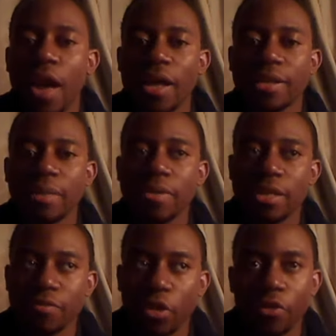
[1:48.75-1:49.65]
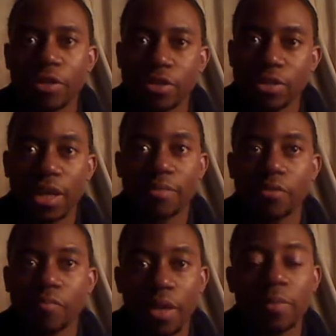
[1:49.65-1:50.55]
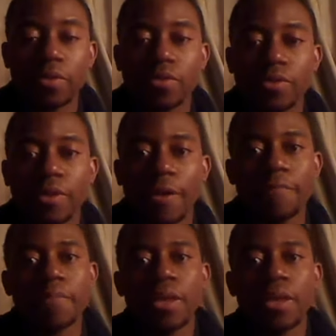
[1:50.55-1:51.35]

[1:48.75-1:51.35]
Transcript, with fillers: and I believe orange types of pigments. Okay.